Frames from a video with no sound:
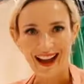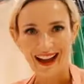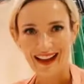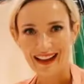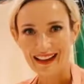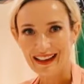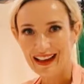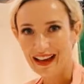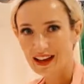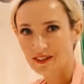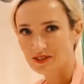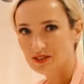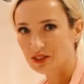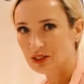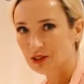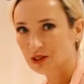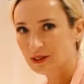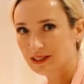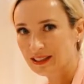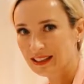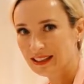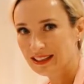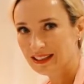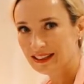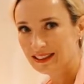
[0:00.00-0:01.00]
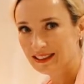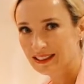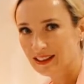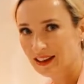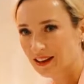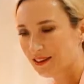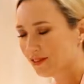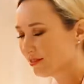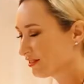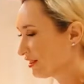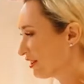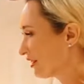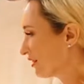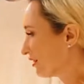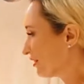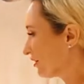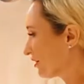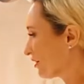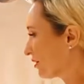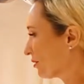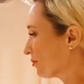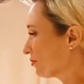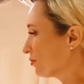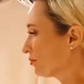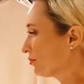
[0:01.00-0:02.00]
I absolutely love the
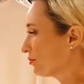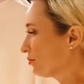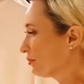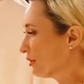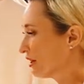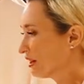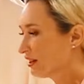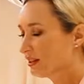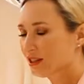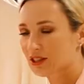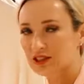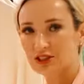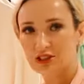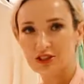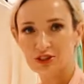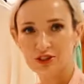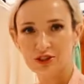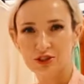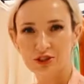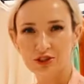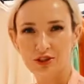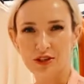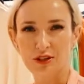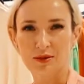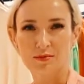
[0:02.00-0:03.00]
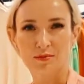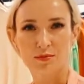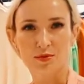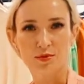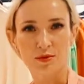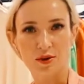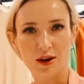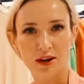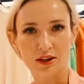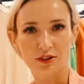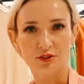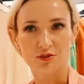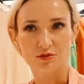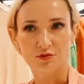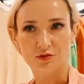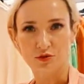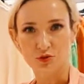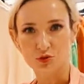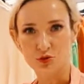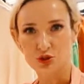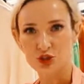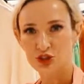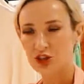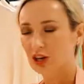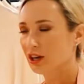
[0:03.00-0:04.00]
little mini skirt in bright
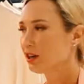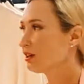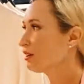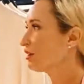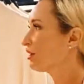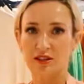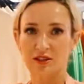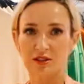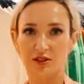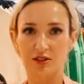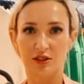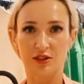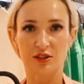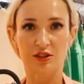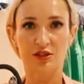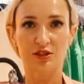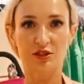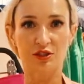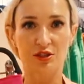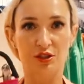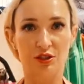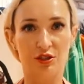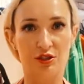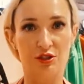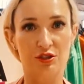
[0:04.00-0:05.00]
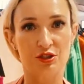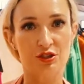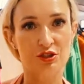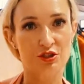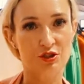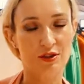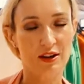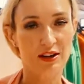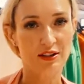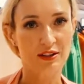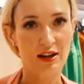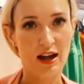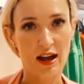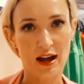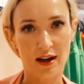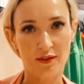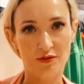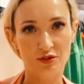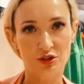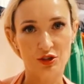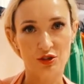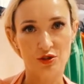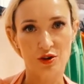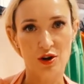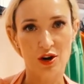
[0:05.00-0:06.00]
fuchsia. This year's trend
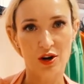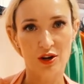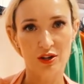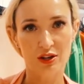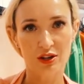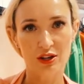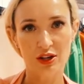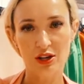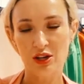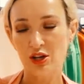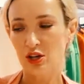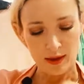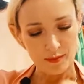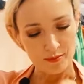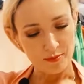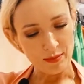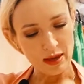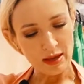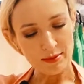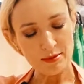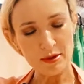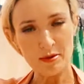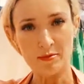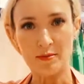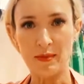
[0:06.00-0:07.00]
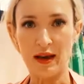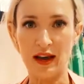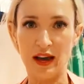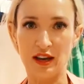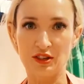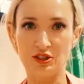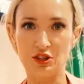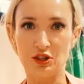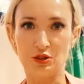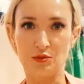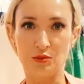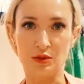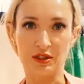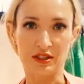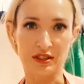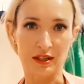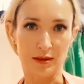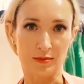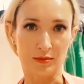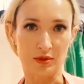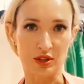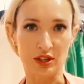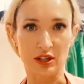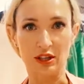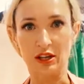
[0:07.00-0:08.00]
after all. Maybe match it with
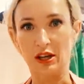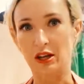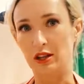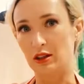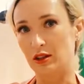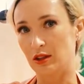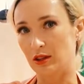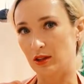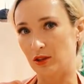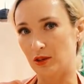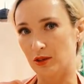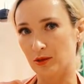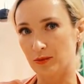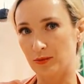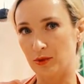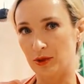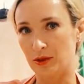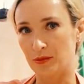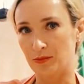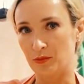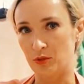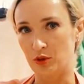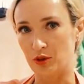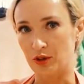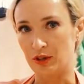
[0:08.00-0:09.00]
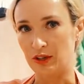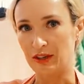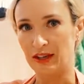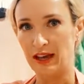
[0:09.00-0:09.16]
something a little bit more